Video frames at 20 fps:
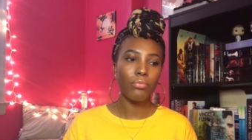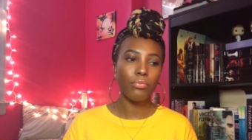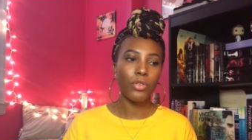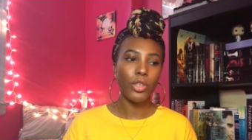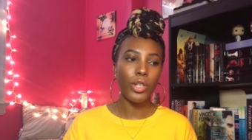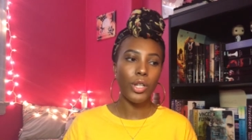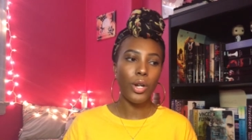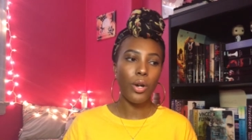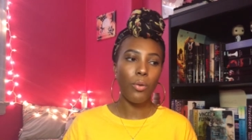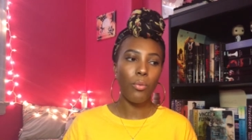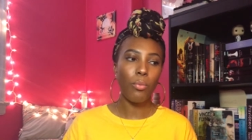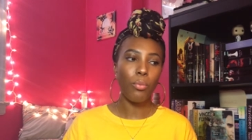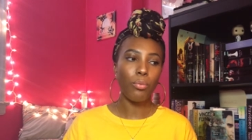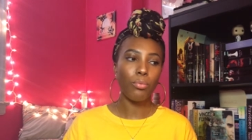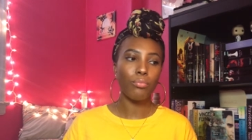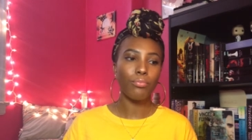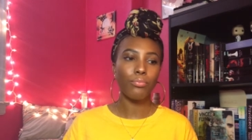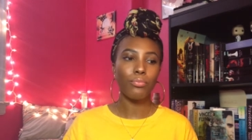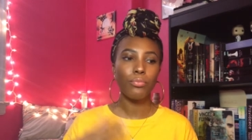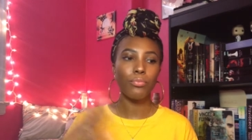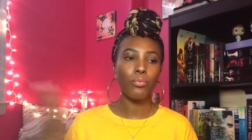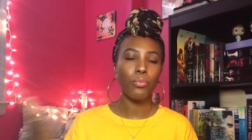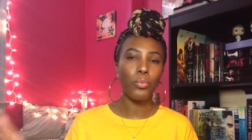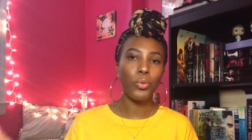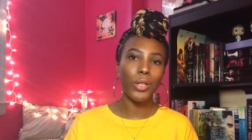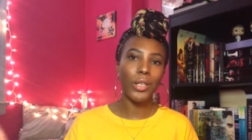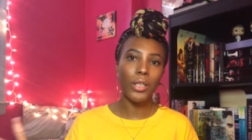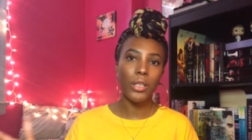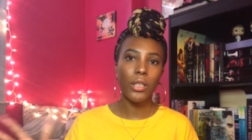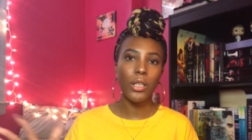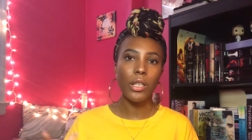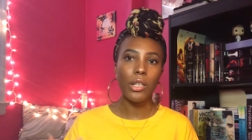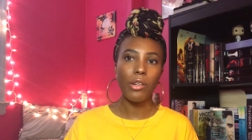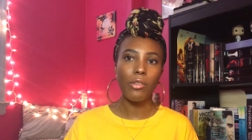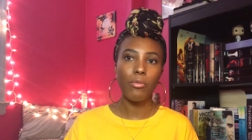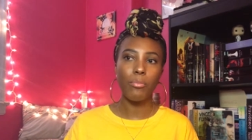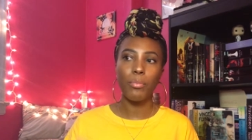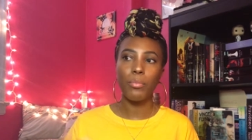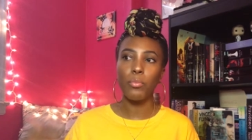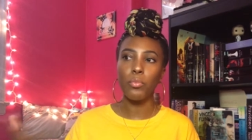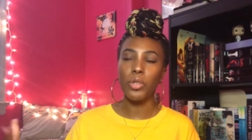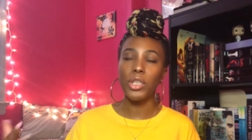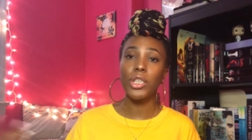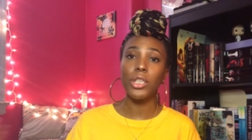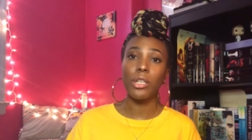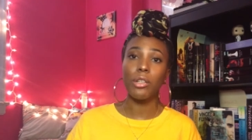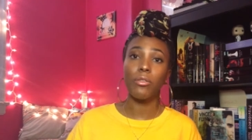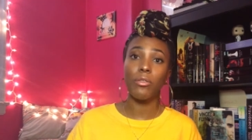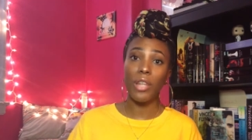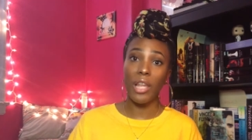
you know, what should have,